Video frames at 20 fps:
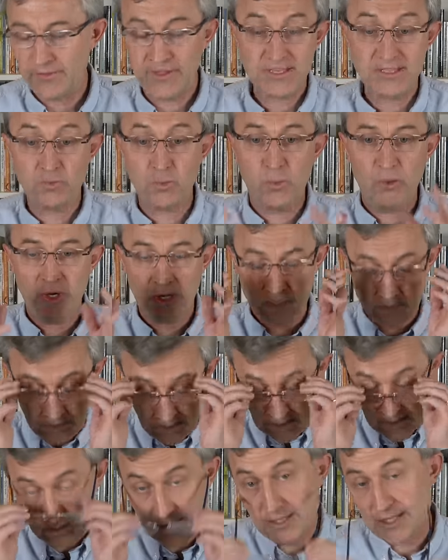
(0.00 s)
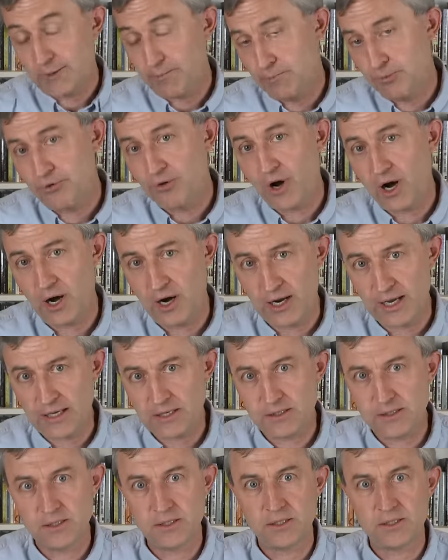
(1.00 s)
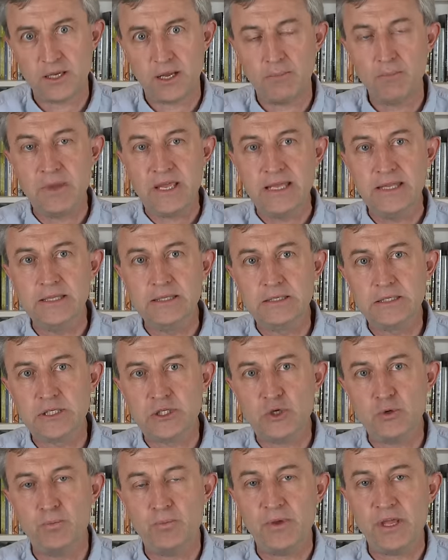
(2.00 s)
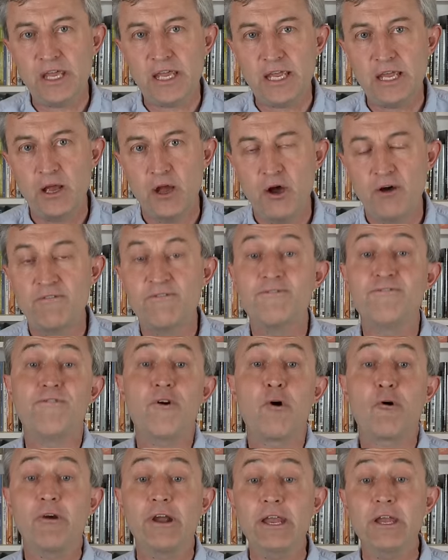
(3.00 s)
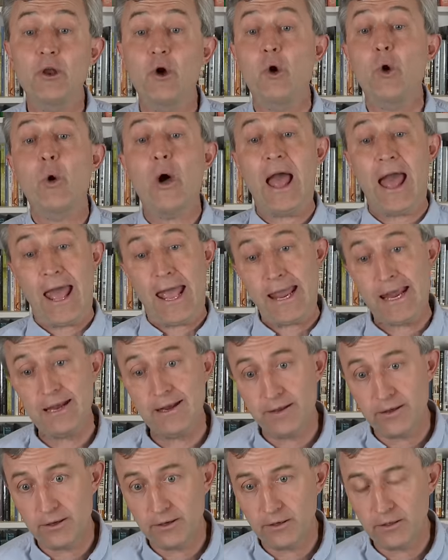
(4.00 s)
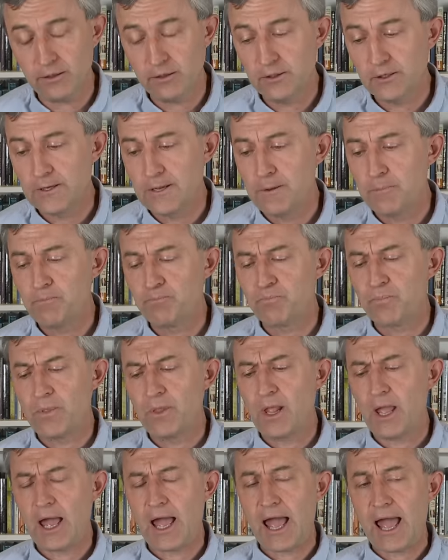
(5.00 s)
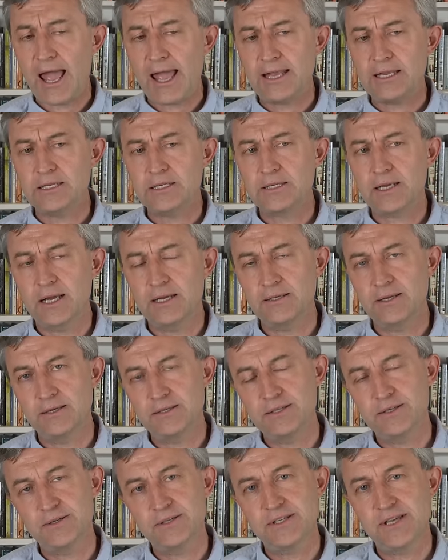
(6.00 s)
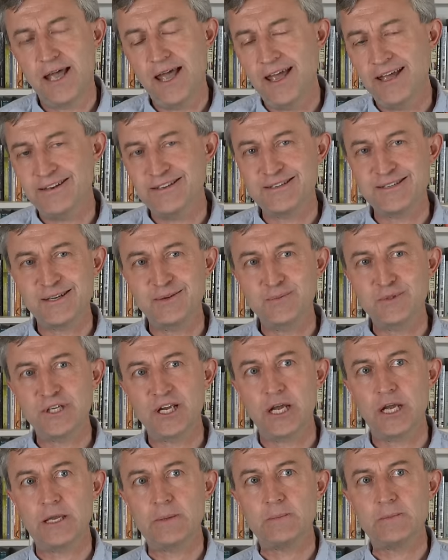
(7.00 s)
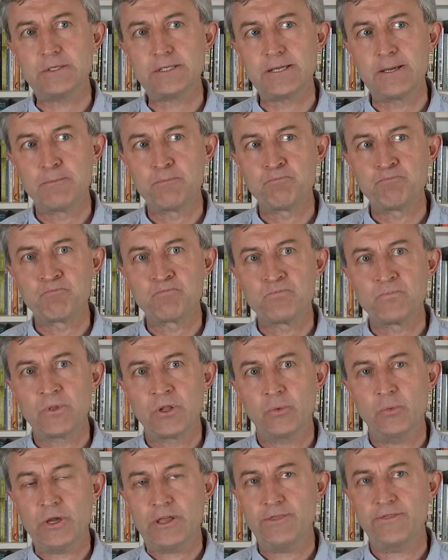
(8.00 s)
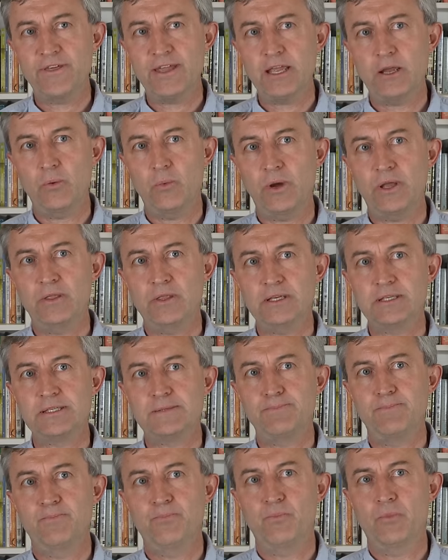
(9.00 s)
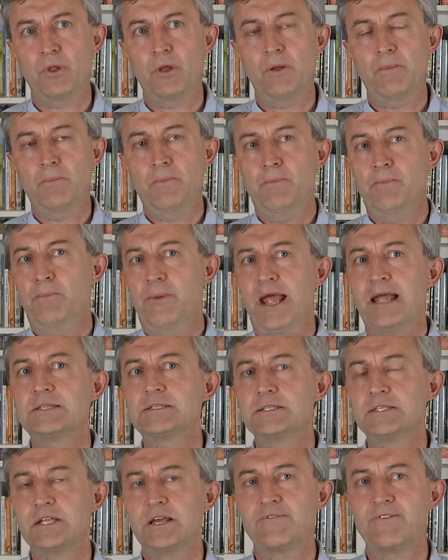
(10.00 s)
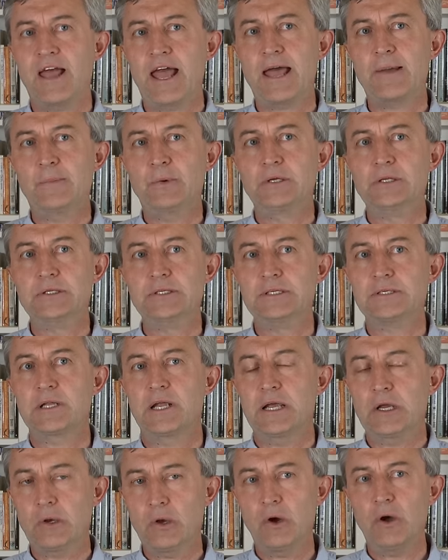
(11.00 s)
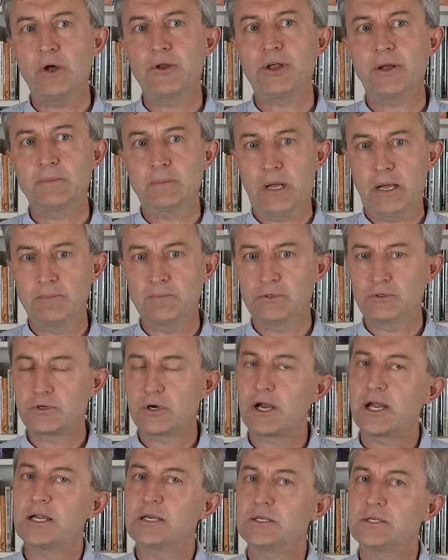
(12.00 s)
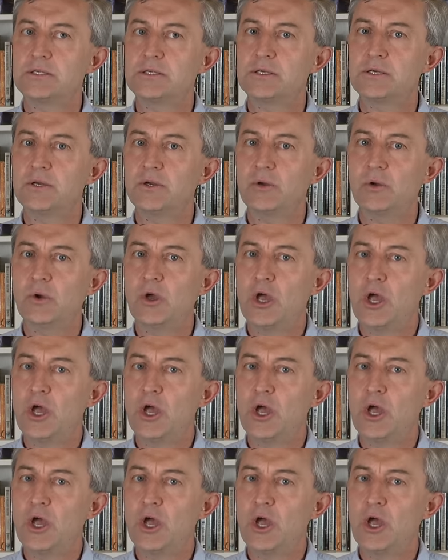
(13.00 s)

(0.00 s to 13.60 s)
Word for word: this word surprised means to be foreign or alien. And as you said, sometimes we think when this bad stuff happens, it's like, God, I'm trying to